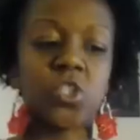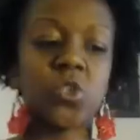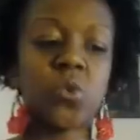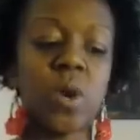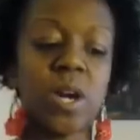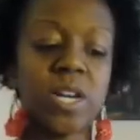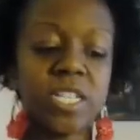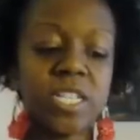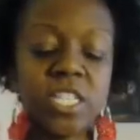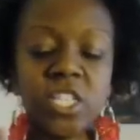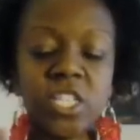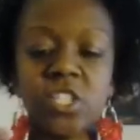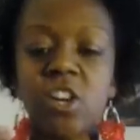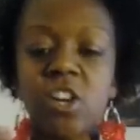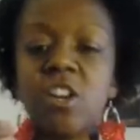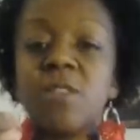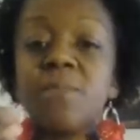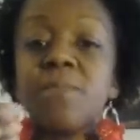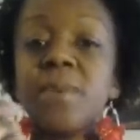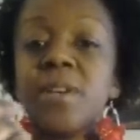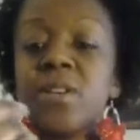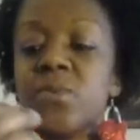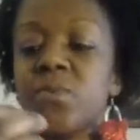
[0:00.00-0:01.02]
So I
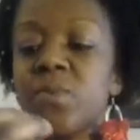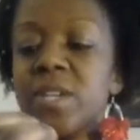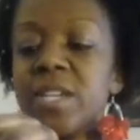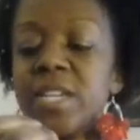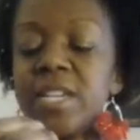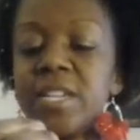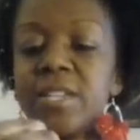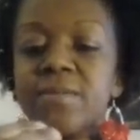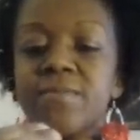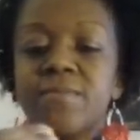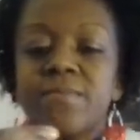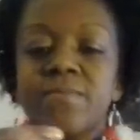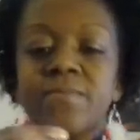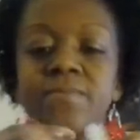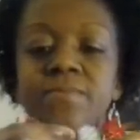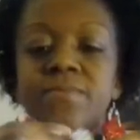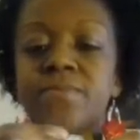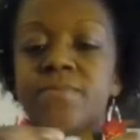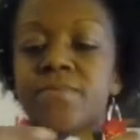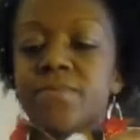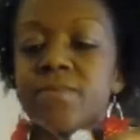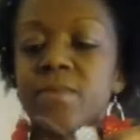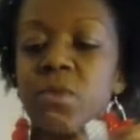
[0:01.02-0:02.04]
start my ring
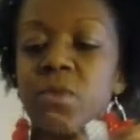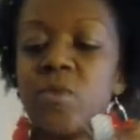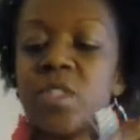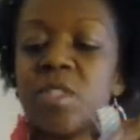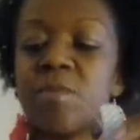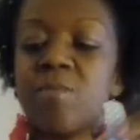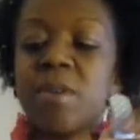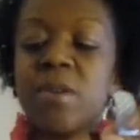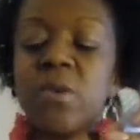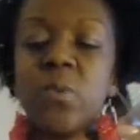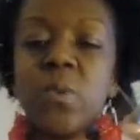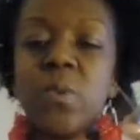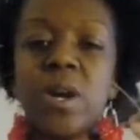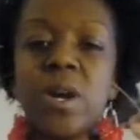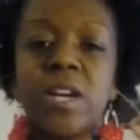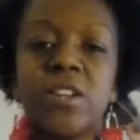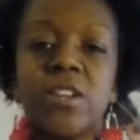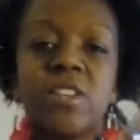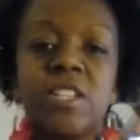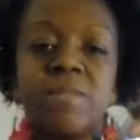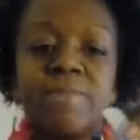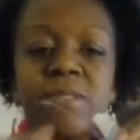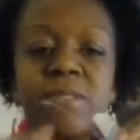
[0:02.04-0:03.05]
with my
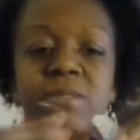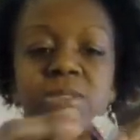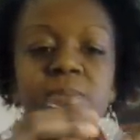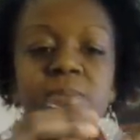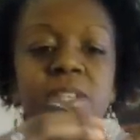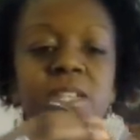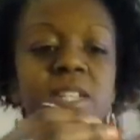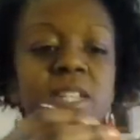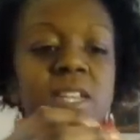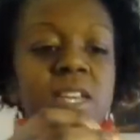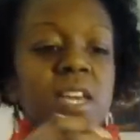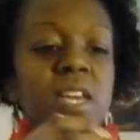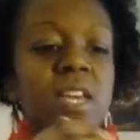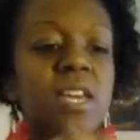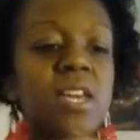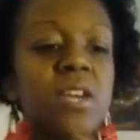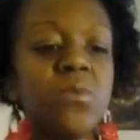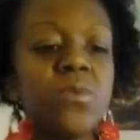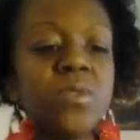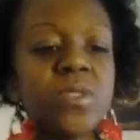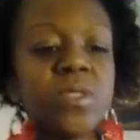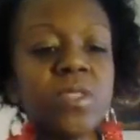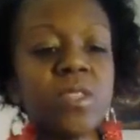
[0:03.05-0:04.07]
wire and my ribbon,
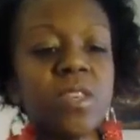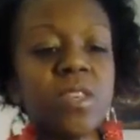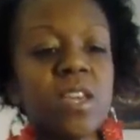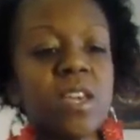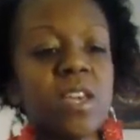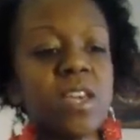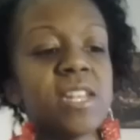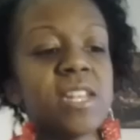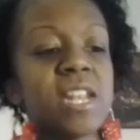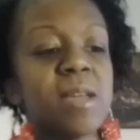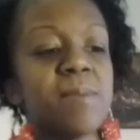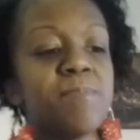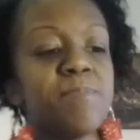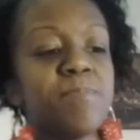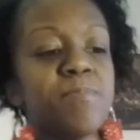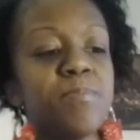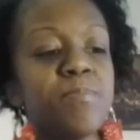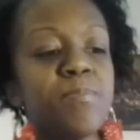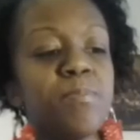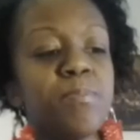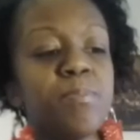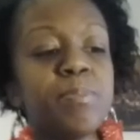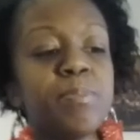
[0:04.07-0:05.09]
and I
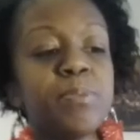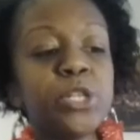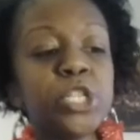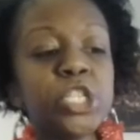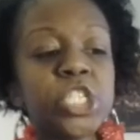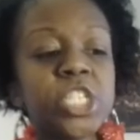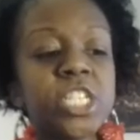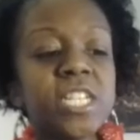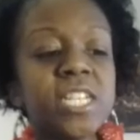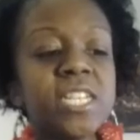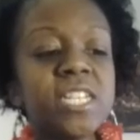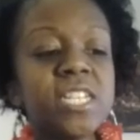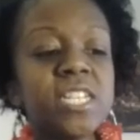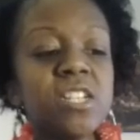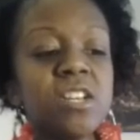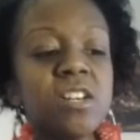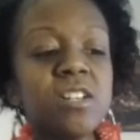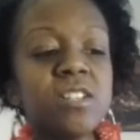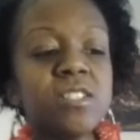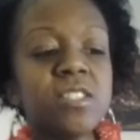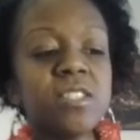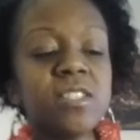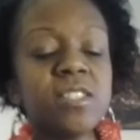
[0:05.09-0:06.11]
push it in
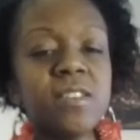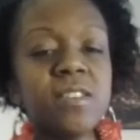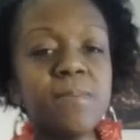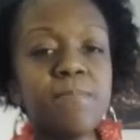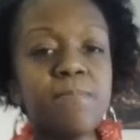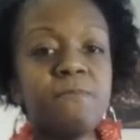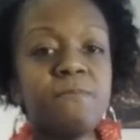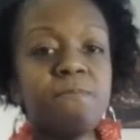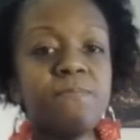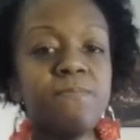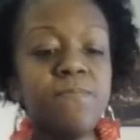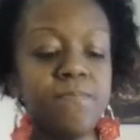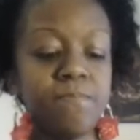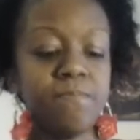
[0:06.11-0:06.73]
onto the